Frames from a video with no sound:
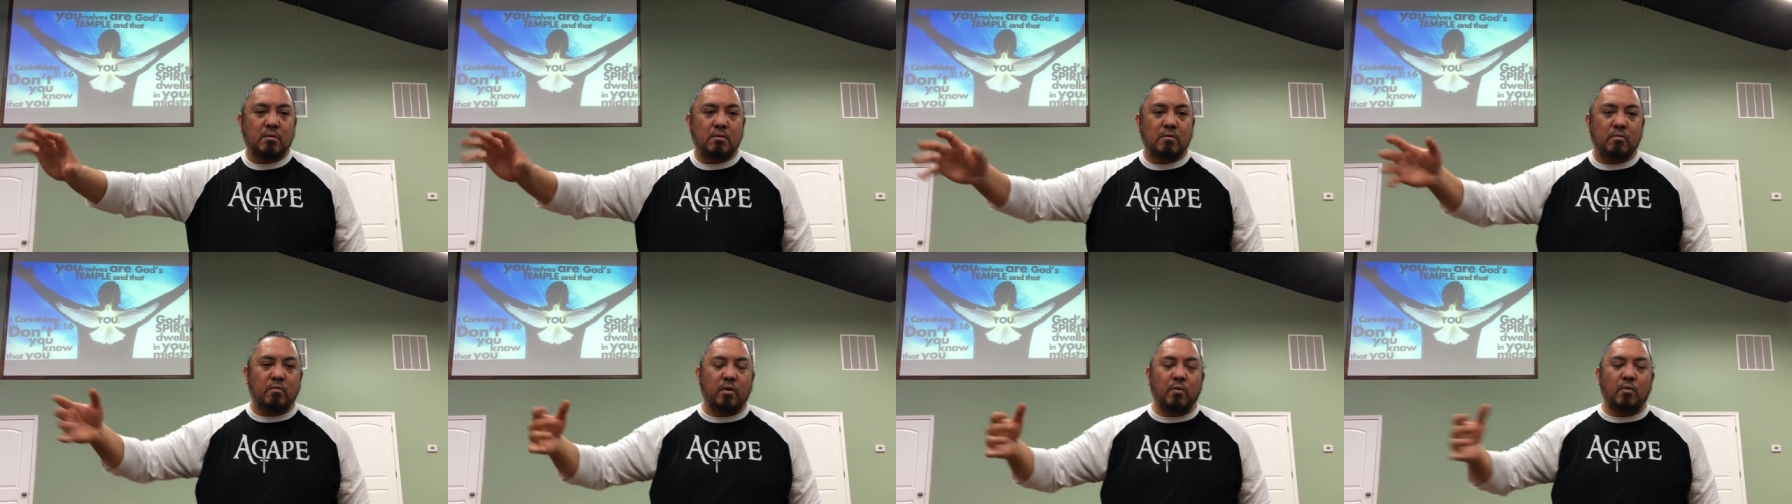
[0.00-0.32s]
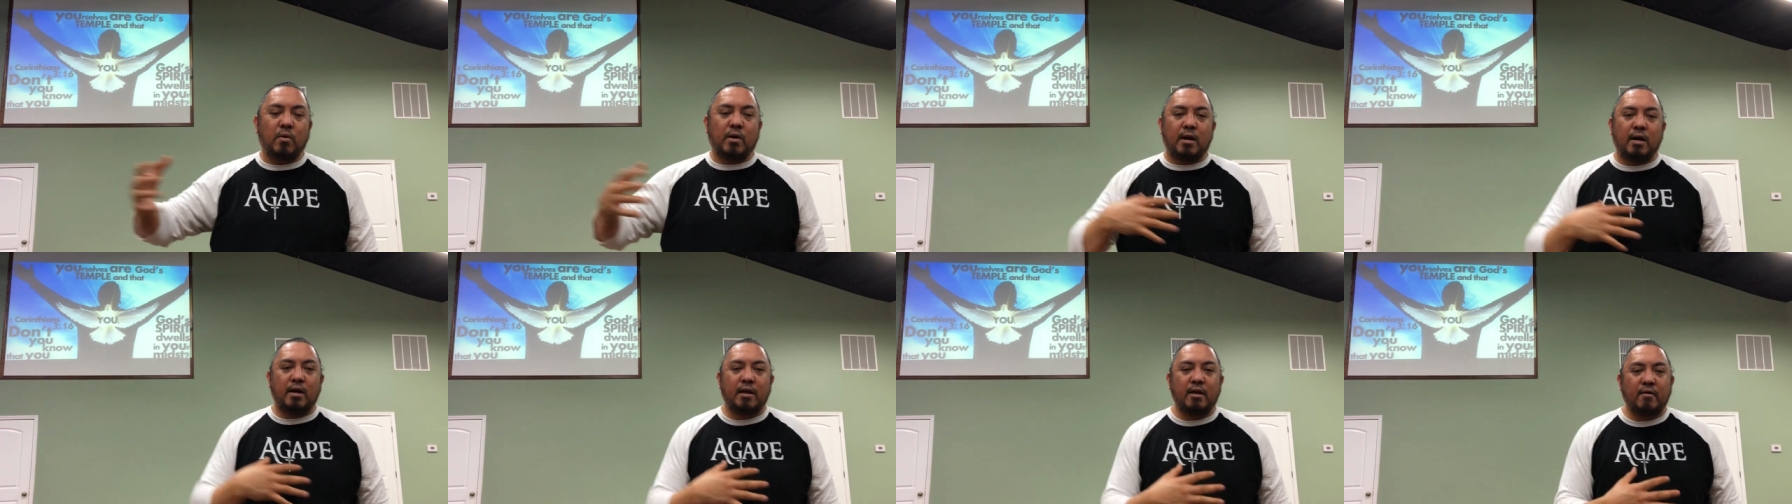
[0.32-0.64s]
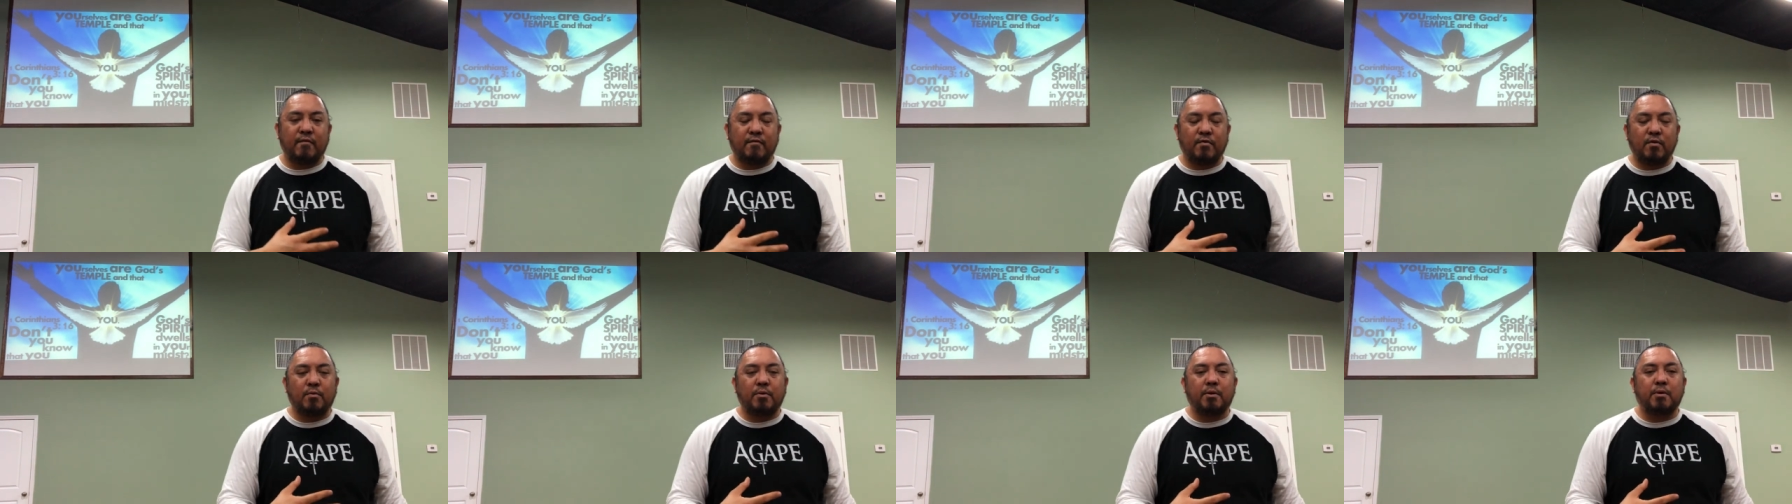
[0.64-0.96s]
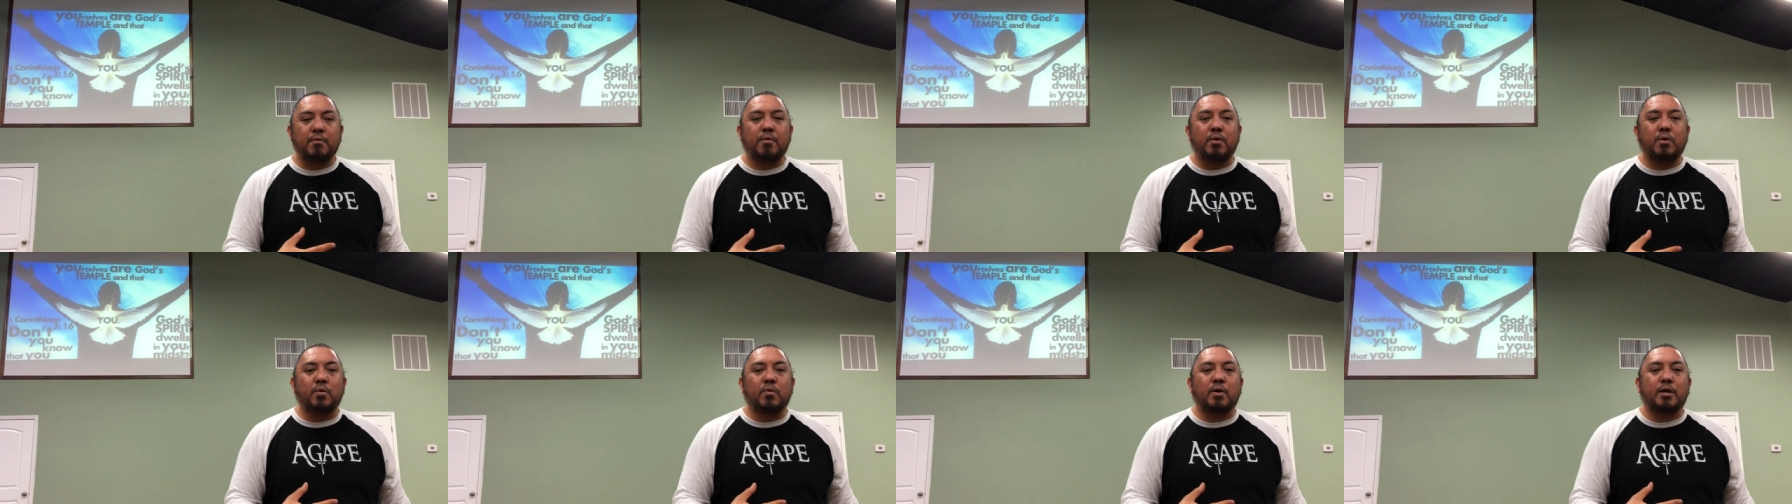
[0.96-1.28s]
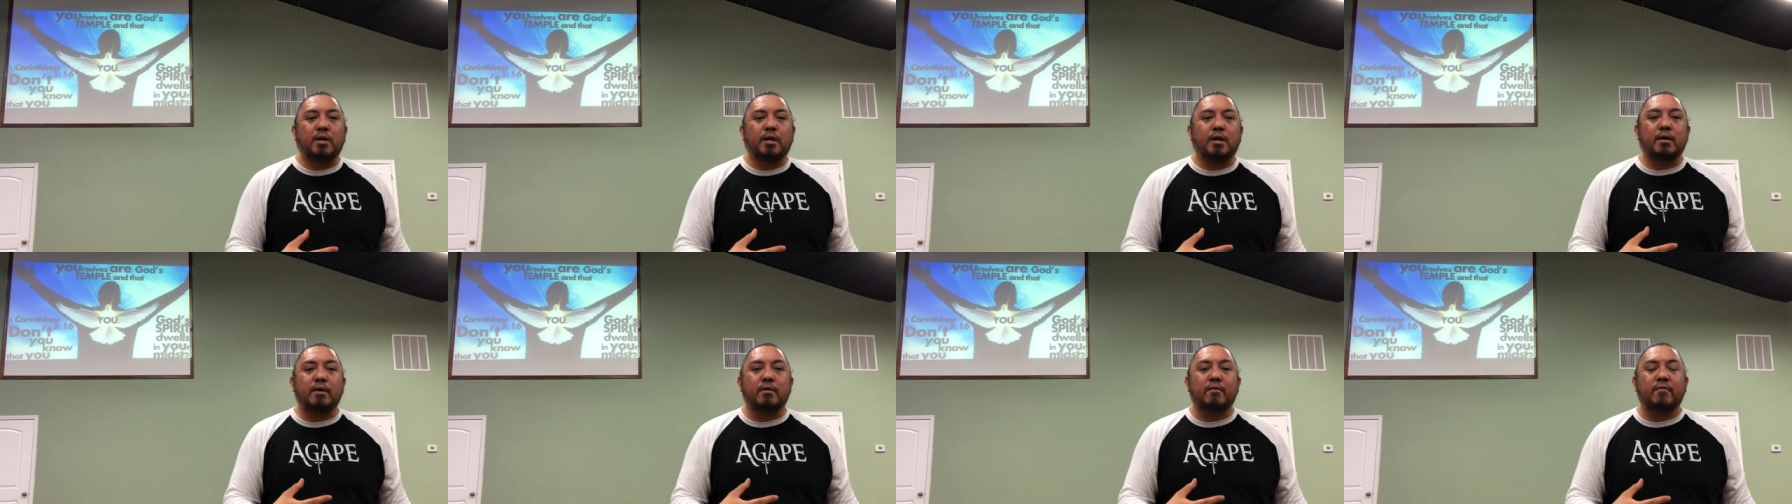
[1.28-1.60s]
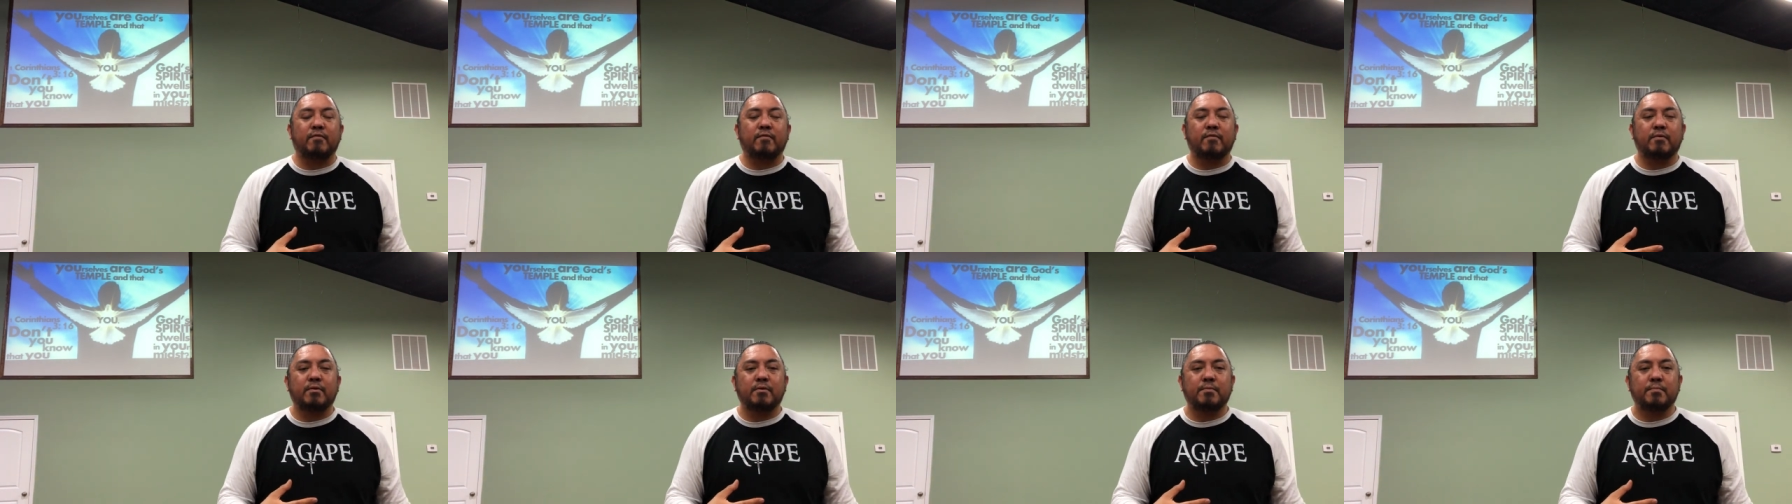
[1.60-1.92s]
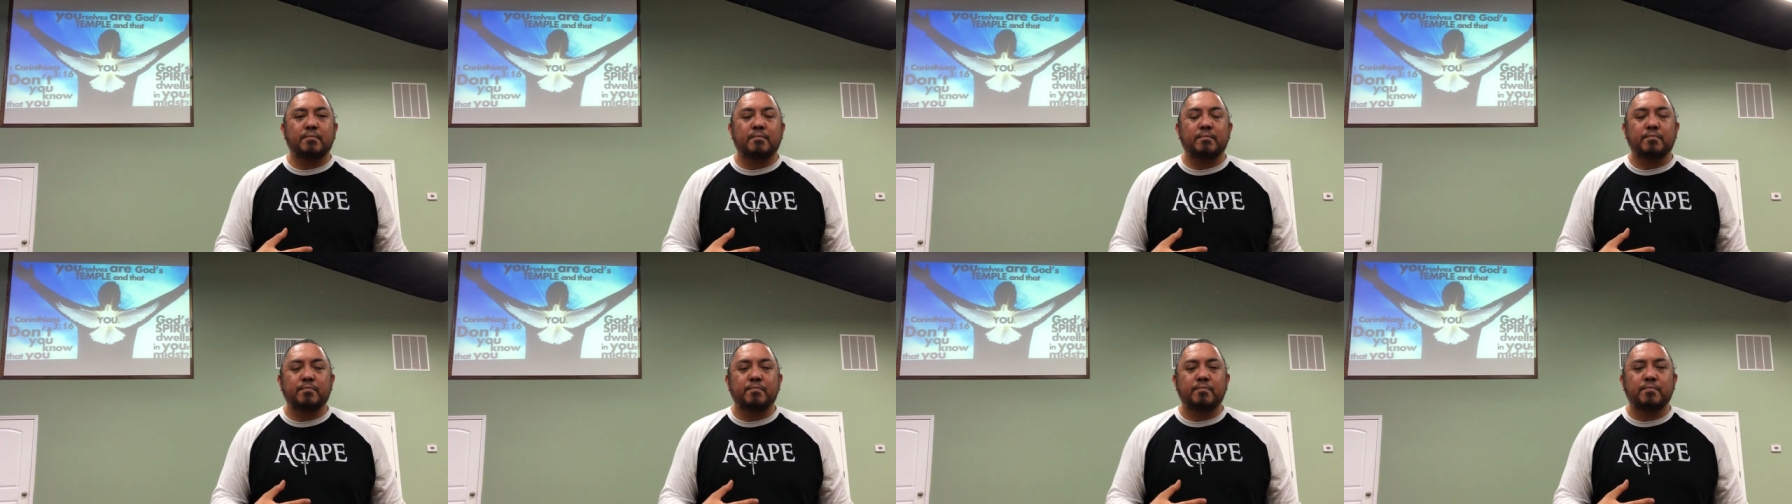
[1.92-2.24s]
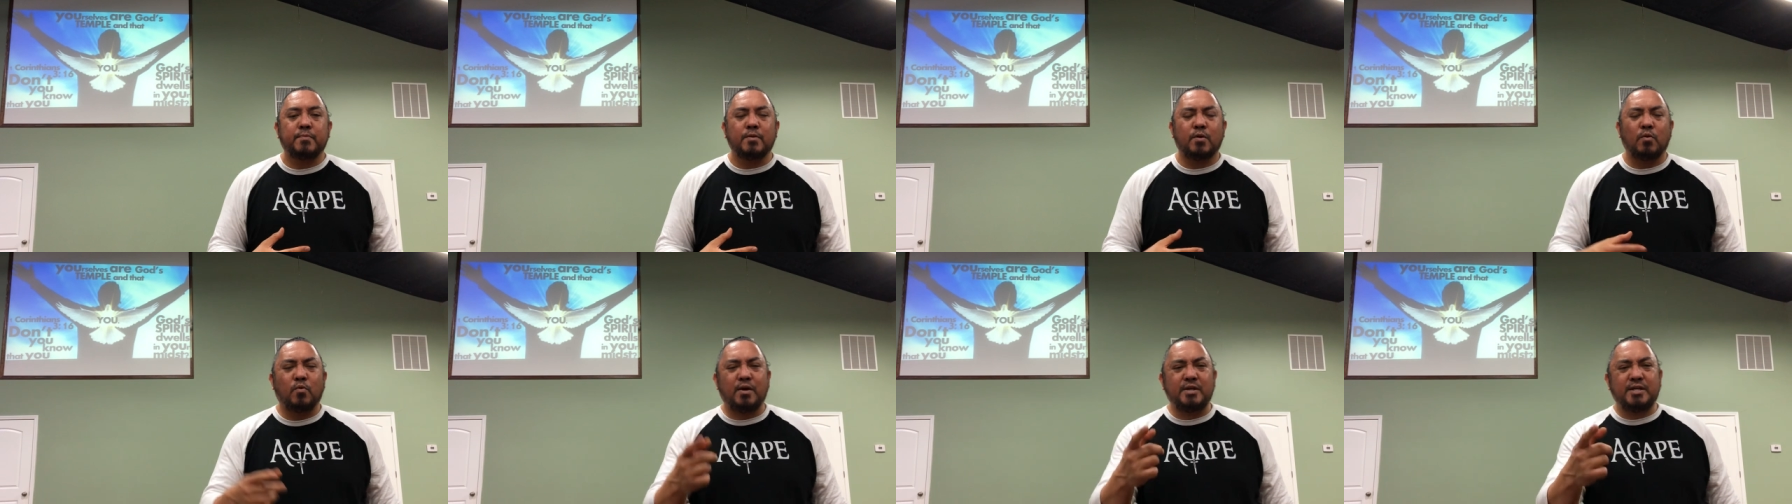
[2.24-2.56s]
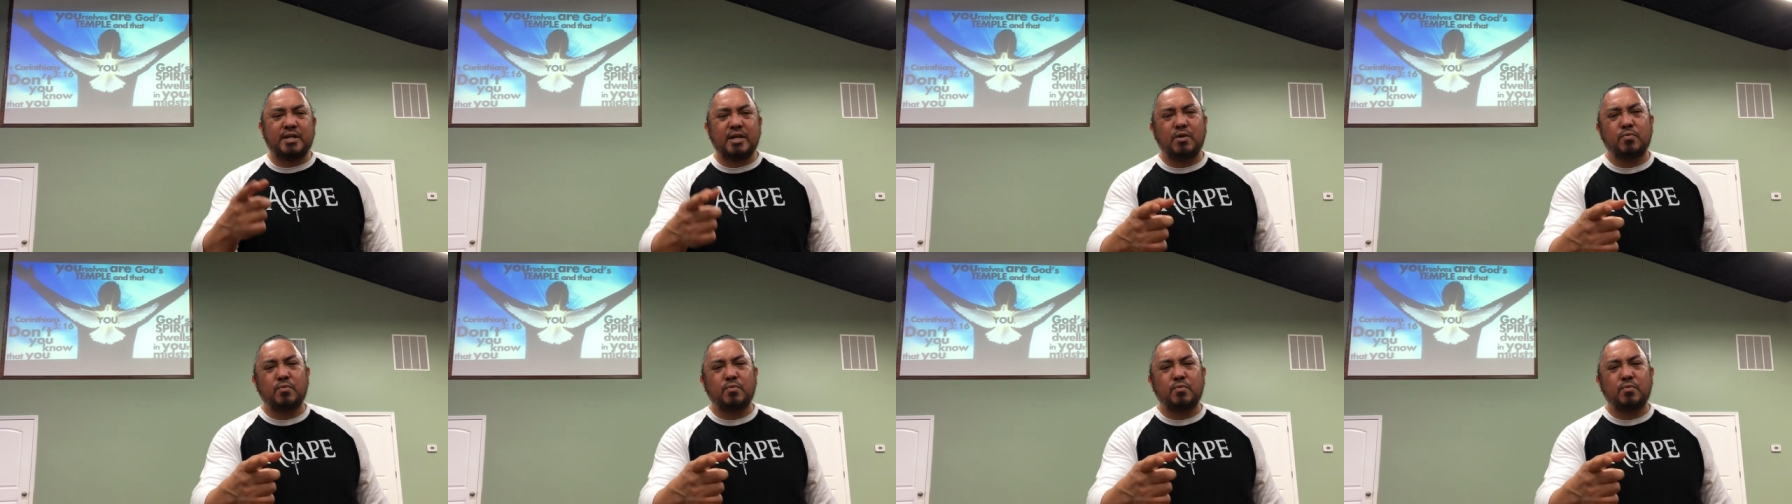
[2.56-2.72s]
We want to live the way we want to live. What